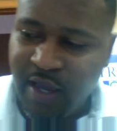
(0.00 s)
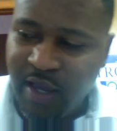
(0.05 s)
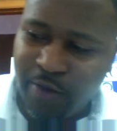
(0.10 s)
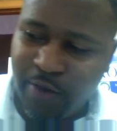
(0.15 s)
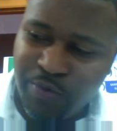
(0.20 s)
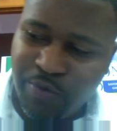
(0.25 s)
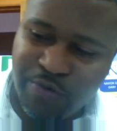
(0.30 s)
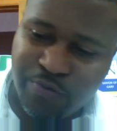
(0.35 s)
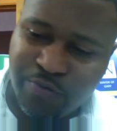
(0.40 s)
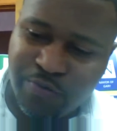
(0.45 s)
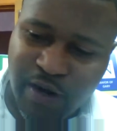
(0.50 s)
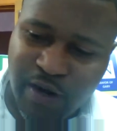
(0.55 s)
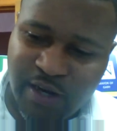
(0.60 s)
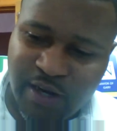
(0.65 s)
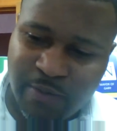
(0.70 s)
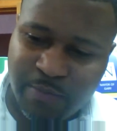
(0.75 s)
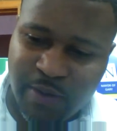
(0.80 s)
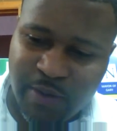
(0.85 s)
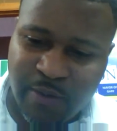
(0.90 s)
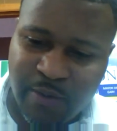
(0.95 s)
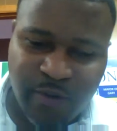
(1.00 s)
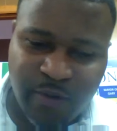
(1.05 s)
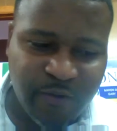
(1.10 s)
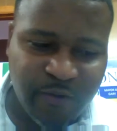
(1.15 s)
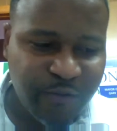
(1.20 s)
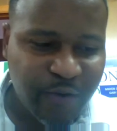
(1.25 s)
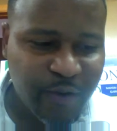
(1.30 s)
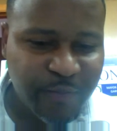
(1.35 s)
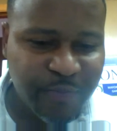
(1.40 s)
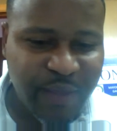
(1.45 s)
And we run that baby
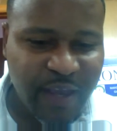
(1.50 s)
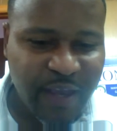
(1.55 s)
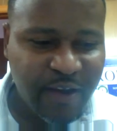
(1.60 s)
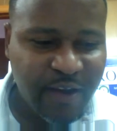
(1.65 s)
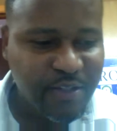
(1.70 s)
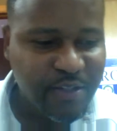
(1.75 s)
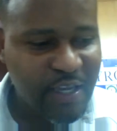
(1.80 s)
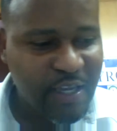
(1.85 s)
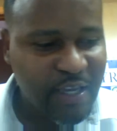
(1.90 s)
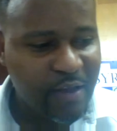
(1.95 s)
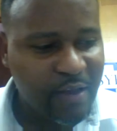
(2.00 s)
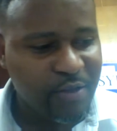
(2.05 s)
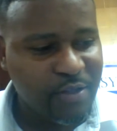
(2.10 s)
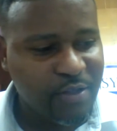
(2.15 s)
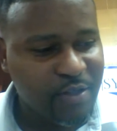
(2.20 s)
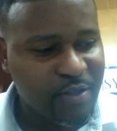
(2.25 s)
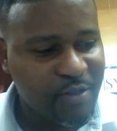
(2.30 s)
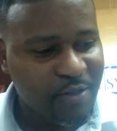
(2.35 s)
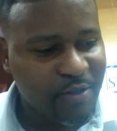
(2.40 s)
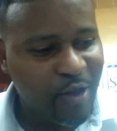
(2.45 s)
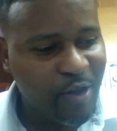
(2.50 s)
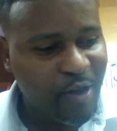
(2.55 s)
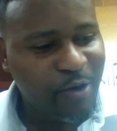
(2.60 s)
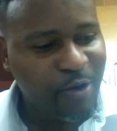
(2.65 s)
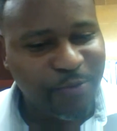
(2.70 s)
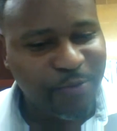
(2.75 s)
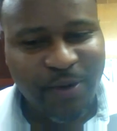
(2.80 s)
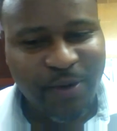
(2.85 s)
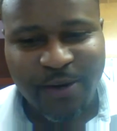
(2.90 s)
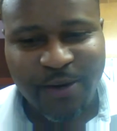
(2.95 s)
from downtown to all
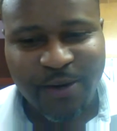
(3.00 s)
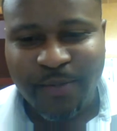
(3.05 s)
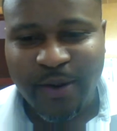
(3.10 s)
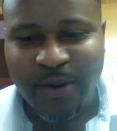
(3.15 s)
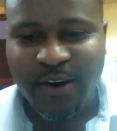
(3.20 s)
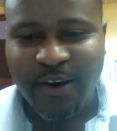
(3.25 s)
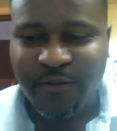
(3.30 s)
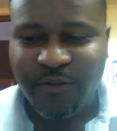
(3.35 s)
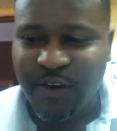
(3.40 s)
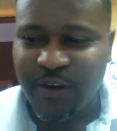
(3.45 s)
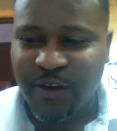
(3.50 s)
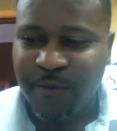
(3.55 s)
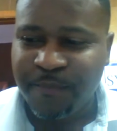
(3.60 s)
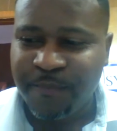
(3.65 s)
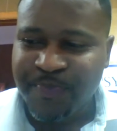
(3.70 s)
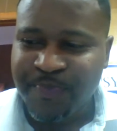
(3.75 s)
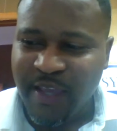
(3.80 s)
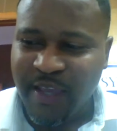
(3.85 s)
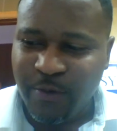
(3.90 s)
the way to Maryville.